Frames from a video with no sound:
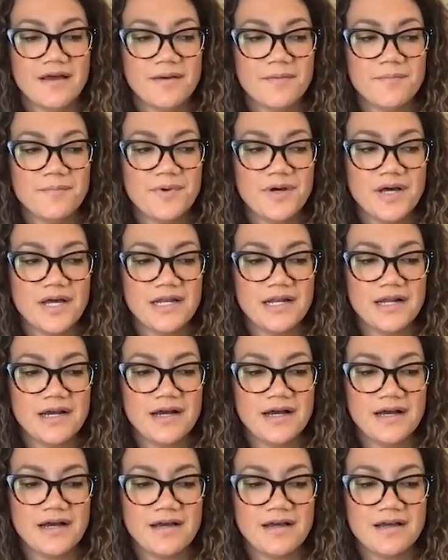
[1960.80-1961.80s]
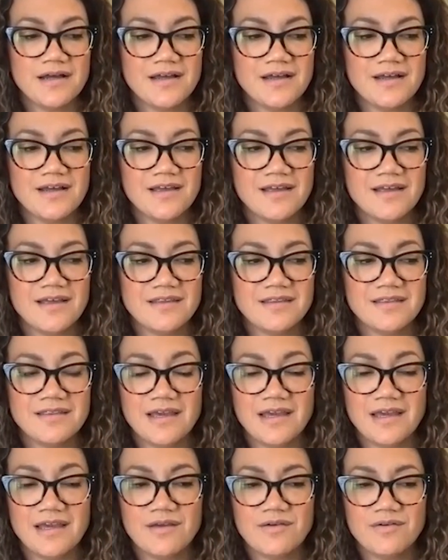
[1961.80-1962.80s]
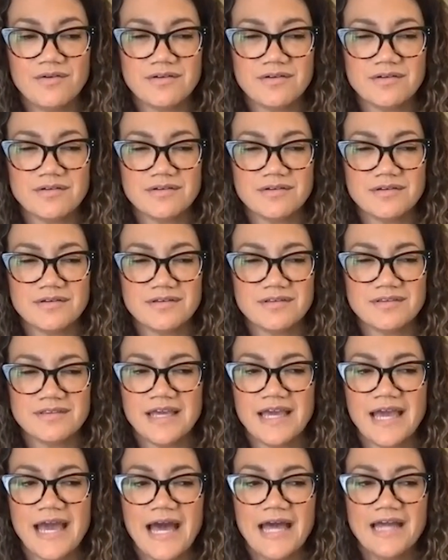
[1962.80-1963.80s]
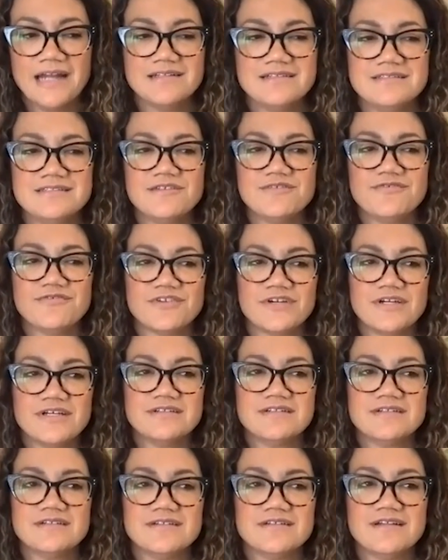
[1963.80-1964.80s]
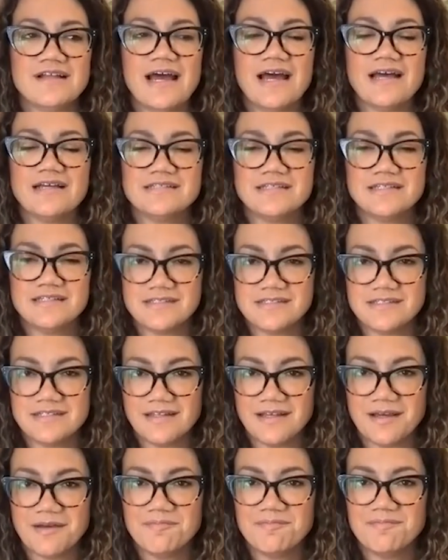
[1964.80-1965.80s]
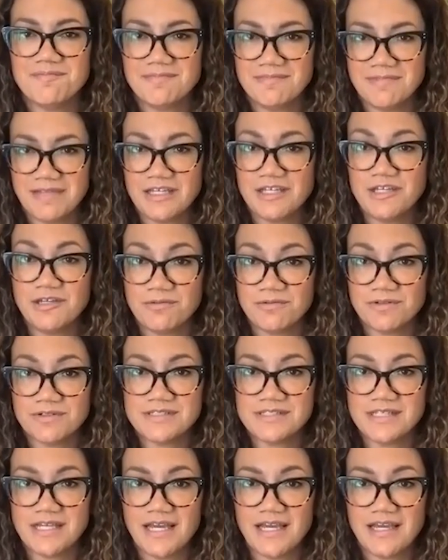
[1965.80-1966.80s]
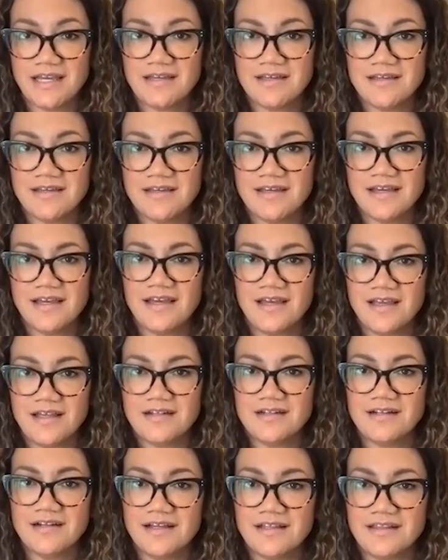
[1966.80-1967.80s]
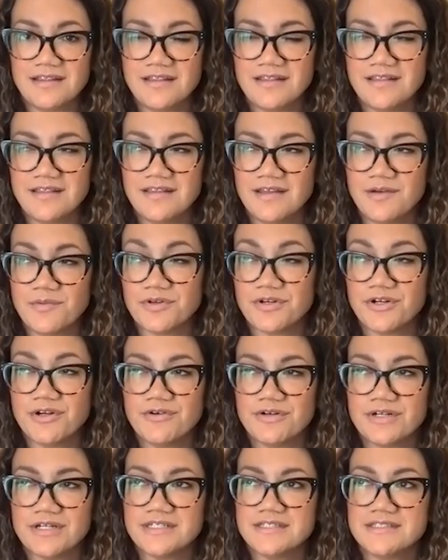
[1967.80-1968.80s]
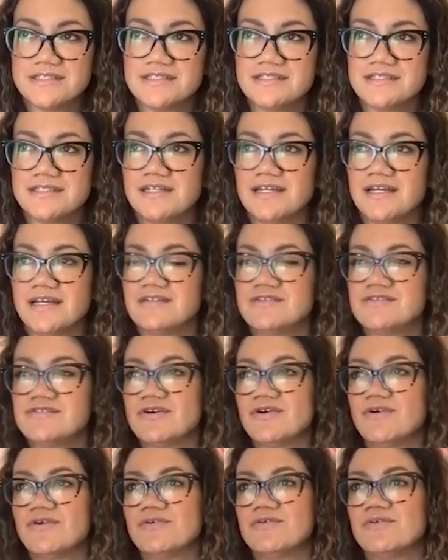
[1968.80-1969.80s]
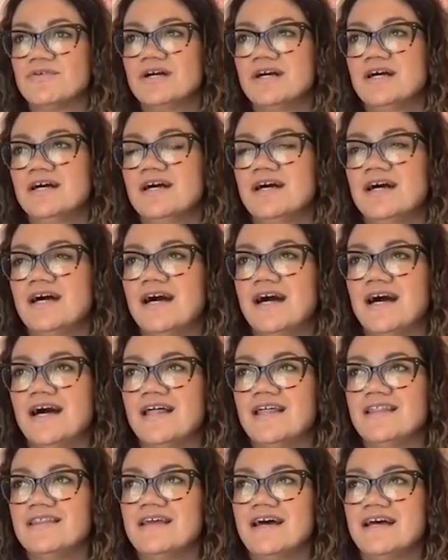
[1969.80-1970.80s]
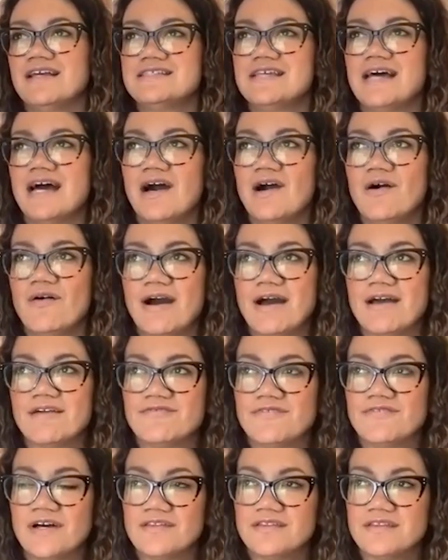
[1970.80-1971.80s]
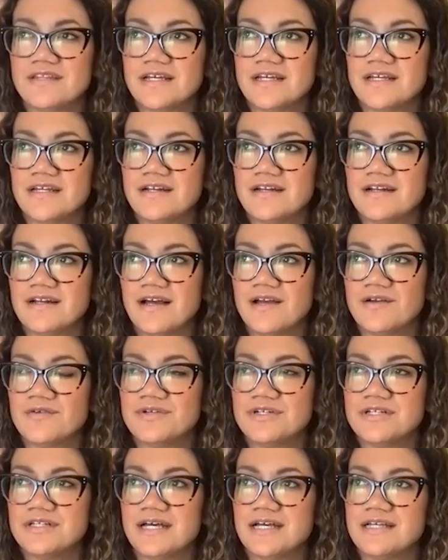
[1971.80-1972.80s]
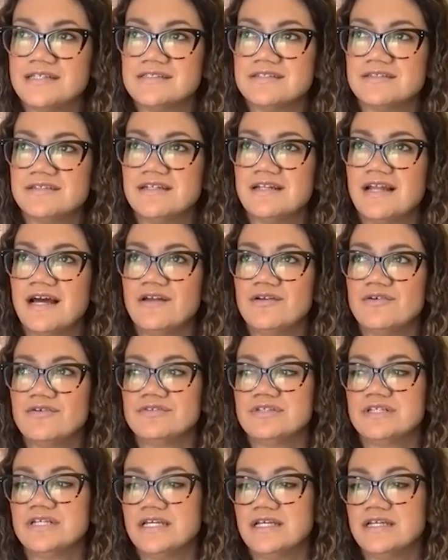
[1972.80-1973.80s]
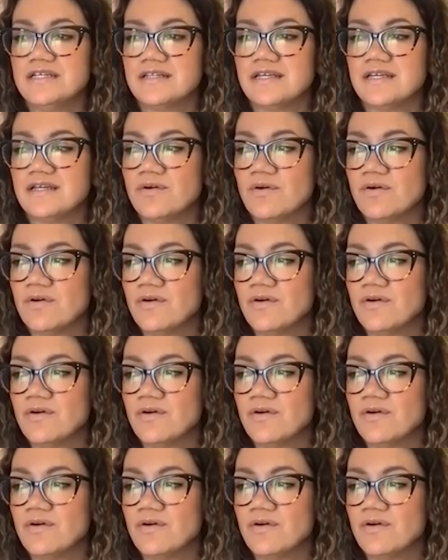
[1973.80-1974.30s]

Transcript: but uh, they they had a different essence to them like you were saying and and they were noticed and so that's how i felt that i realized not only like